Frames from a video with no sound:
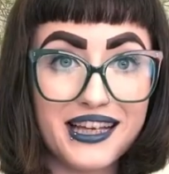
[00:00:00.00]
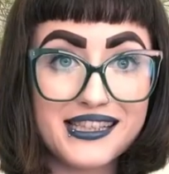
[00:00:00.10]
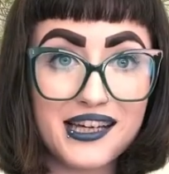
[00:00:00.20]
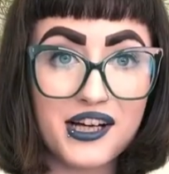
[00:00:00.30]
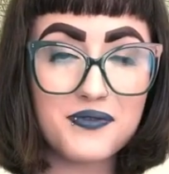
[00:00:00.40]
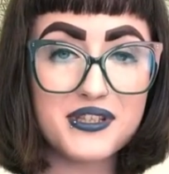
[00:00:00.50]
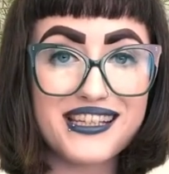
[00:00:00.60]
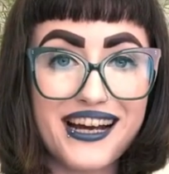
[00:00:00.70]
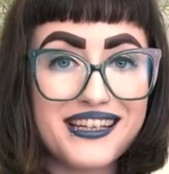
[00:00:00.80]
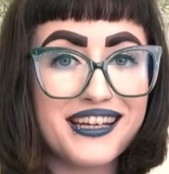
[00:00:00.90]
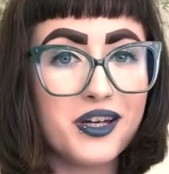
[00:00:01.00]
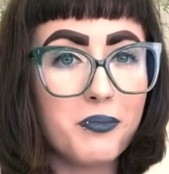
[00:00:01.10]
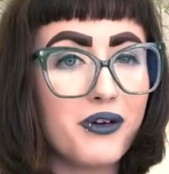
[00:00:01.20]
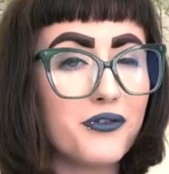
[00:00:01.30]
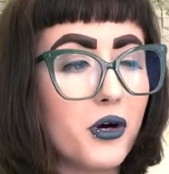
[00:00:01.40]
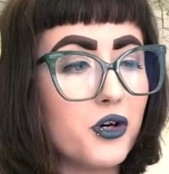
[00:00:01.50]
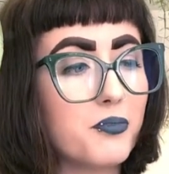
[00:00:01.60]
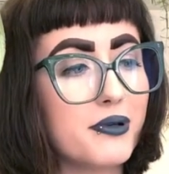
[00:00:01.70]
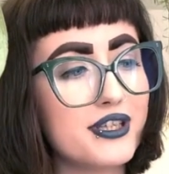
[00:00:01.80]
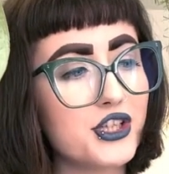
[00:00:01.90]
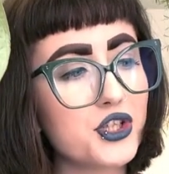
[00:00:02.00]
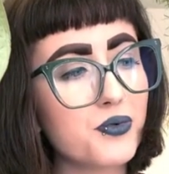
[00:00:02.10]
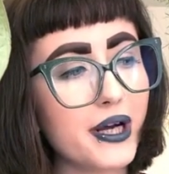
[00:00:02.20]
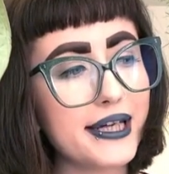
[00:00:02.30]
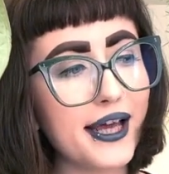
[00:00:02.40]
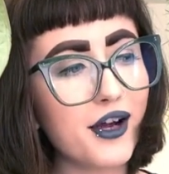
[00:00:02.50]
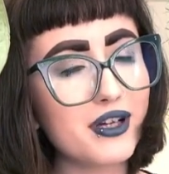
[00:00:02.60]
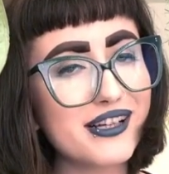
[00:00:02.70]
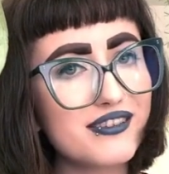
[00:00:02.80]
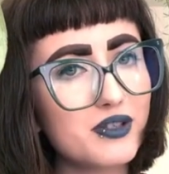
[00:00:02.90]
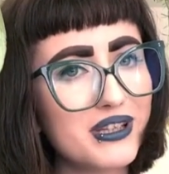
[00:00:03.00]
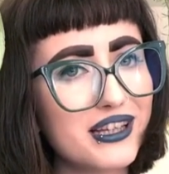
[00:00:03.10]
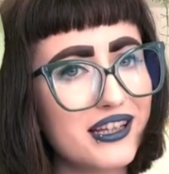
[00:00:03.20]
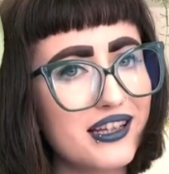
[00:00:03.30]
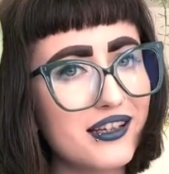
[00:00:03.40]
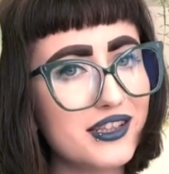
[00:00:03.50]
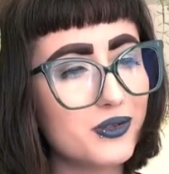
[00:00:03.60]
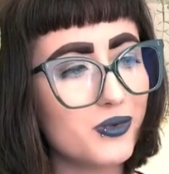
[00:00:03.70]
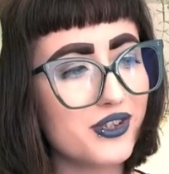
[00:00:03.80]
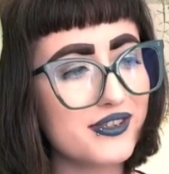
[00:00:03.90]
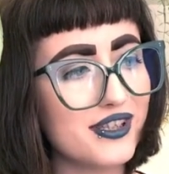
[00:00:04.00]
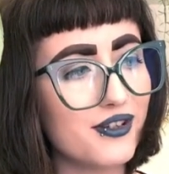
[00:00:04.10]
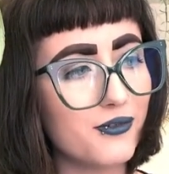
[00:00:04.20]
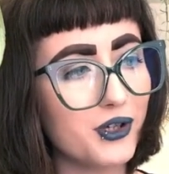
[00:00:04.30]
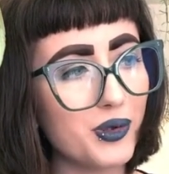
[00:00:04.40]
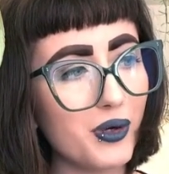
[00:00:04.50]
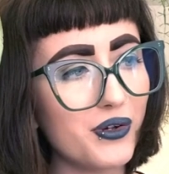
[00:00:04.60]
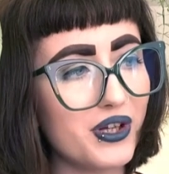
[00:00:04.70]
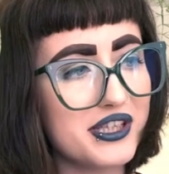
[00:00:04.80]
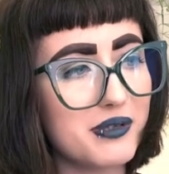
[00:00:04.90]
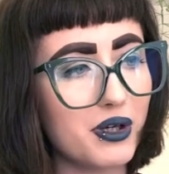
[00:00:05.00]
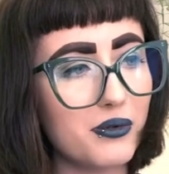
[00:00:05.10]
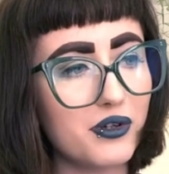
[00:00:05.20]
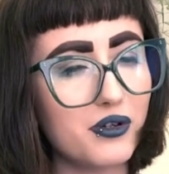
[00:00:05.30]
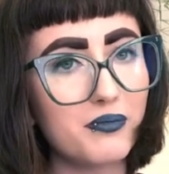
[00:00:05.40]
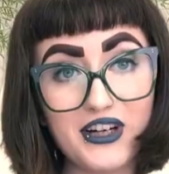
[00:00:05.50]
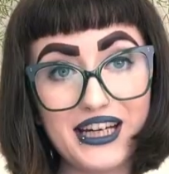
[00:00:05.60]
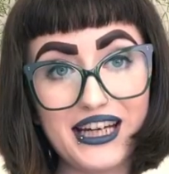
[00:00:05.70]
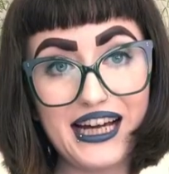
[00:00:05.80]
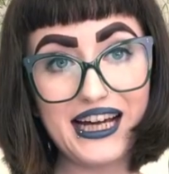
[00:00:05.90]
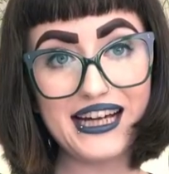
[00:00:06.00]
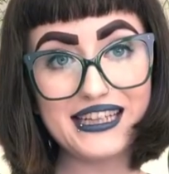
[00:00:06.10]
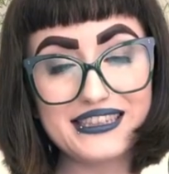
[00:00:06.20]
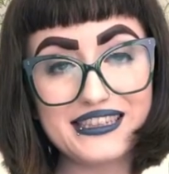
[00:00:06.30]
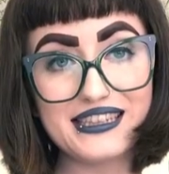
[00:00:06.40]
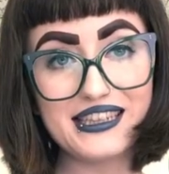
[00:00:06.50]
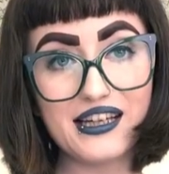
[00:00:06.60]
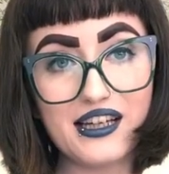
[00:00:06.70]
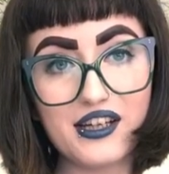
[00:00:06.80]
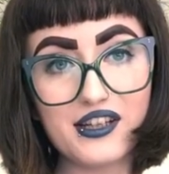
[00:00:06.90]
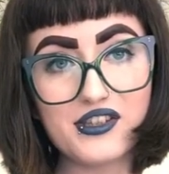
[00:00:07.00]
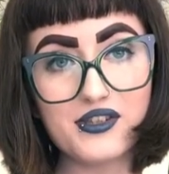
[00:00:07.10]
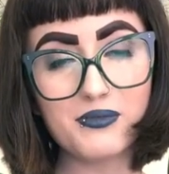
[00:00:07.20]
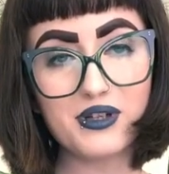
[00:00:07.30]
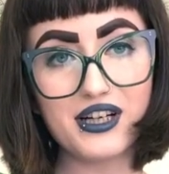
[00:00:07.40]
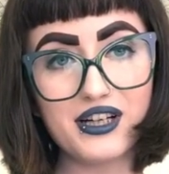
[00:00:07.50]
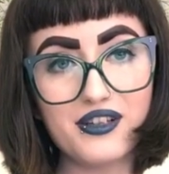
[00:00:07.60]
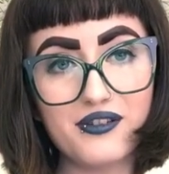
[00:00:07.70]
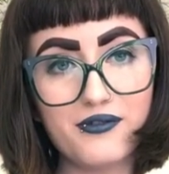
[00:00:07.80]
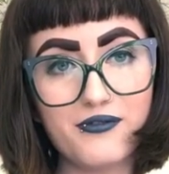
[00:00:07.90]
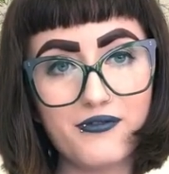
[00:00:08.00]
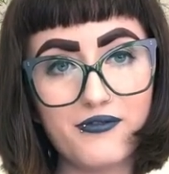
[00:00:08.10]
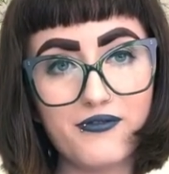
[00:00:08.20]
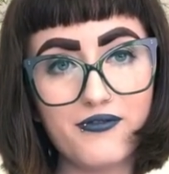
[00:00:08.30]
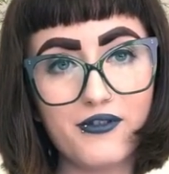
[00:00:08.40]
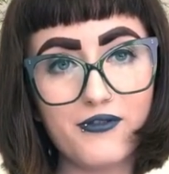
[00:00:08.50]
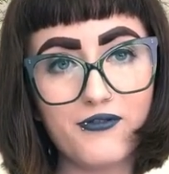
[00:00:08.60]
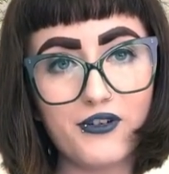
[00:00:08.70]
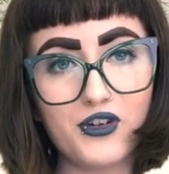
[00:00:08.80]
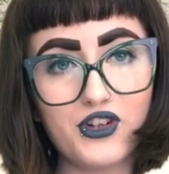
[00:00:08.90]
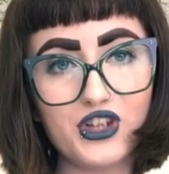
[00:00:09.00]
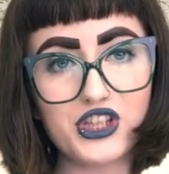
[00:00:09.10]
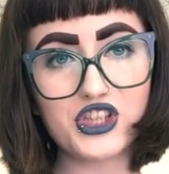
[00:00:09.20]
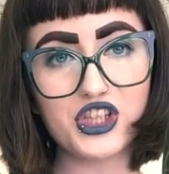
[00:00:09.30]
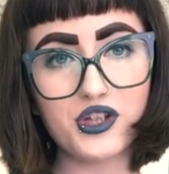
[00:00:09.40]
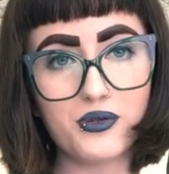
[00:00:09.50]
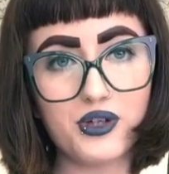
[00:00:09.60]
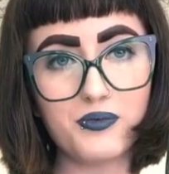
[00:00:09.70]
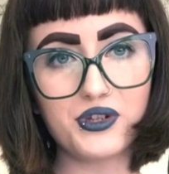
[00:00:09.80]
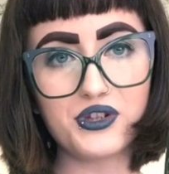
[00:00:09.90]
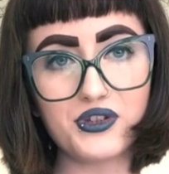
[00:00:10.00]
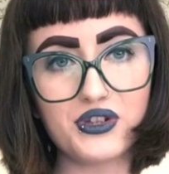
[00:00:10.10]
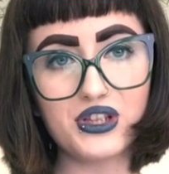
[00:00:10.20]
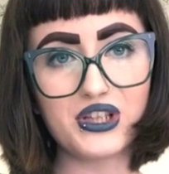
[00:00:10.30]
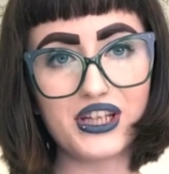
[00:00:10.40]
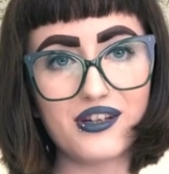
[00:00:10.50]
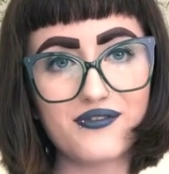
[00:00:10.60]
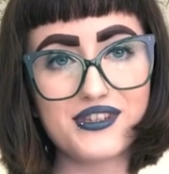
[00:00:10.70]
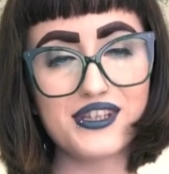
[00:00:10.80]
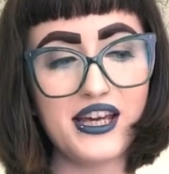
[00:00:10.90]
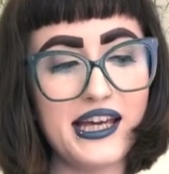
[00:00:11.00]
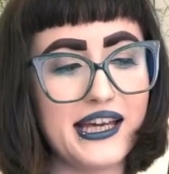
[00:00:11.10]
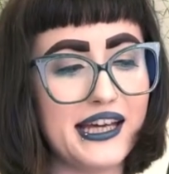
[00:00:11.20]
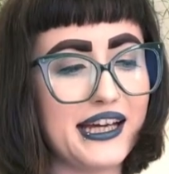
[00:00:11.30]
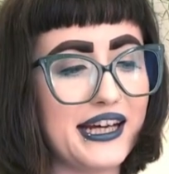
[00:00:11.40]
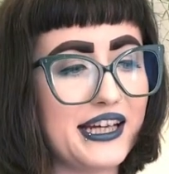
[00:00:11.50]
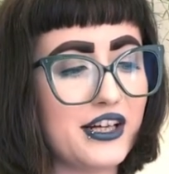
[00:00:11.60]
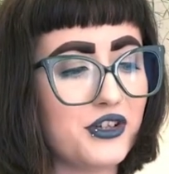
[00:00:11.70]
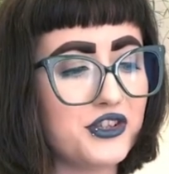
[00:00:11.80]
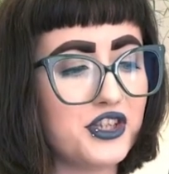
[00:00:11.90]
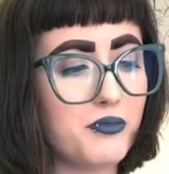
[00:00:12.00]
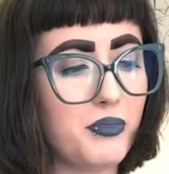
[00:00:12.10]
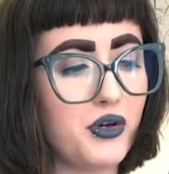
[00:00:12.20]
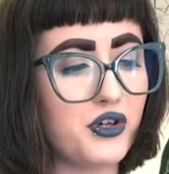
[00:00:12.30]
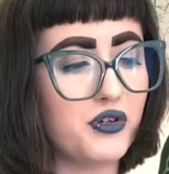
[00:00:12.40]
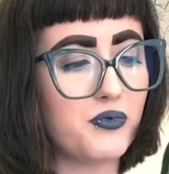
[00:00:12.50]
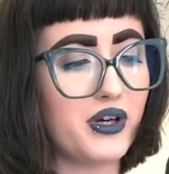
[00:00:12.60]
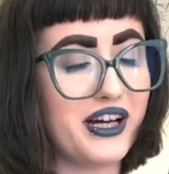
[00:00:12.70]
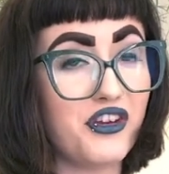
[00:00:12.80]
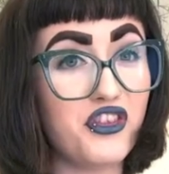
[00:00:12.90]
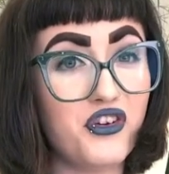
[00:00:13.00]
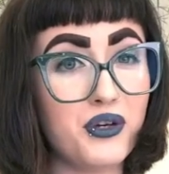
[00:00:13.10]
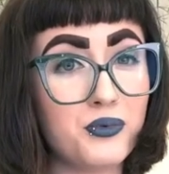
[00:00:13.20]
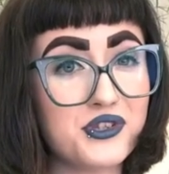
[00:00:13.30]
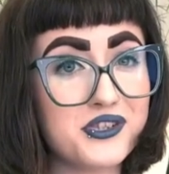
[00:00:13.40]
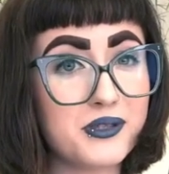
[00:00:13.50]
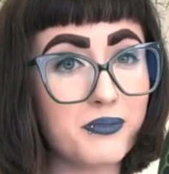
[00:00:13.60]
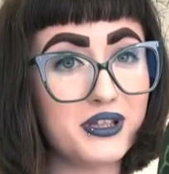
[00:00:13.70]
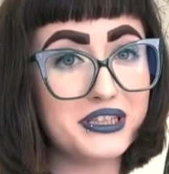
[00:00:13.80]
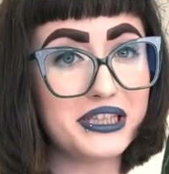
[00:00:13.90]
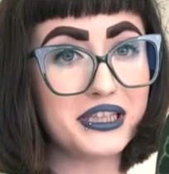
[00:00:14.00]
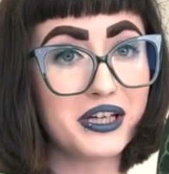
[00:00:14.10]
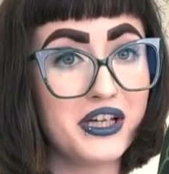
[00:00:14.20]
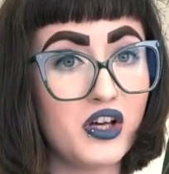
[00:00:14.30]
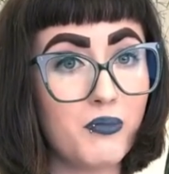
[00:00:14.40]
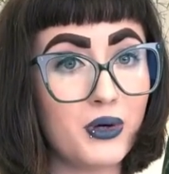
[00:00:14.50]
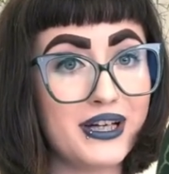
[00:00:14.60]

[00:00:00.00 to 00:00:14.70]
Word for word: It's kind of standing in a bit of an odd position right now because it's been leaning towards the different grow lights in my room. And it had uh, some kind of fungal issue on one of the other leaves. Uh, and it got to the point where I thought it wasn't spreading, but